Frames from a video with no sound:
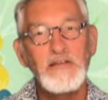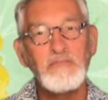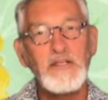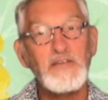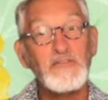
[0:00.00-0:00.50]

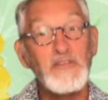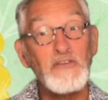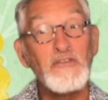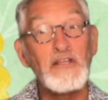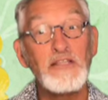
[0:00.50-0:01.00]
Because
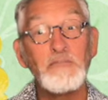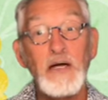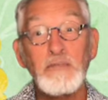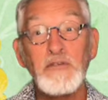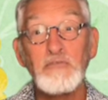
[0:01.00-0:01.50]
just like the
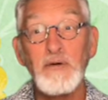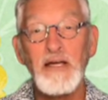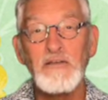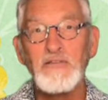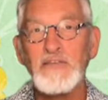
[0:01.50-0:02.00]
mommy
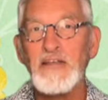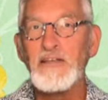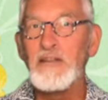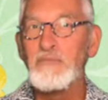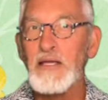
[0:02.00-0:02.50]
spider said
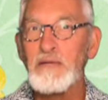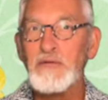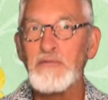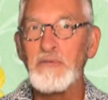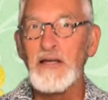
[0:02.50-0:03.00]
to the
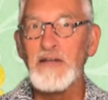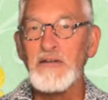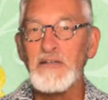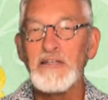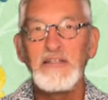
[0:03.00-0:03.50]
baby
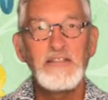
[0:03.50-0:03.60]
spider,